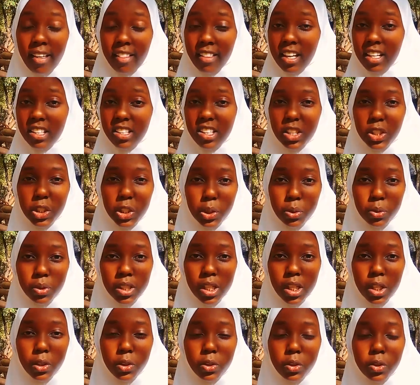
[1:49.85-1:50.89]
there is a
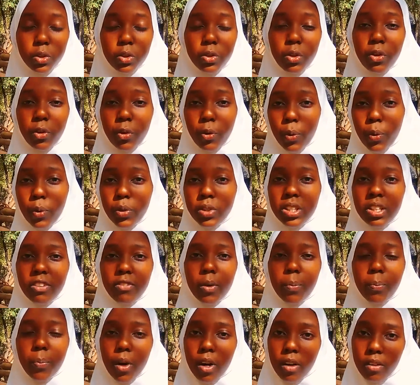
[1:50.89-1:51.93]
duty through
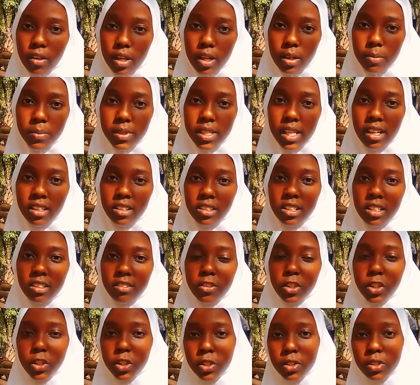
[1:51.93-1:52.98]
TV programs and
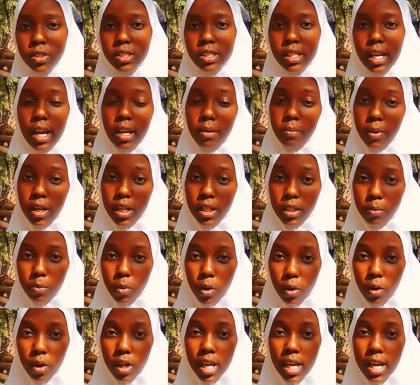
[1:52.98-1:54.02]
TV shows and many
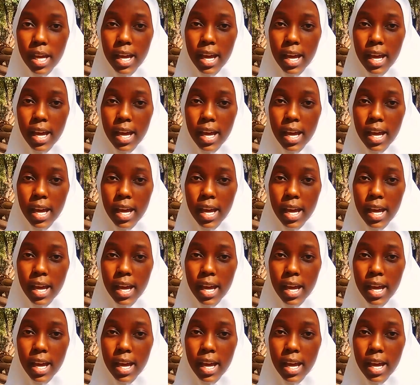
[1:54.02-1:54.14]
more.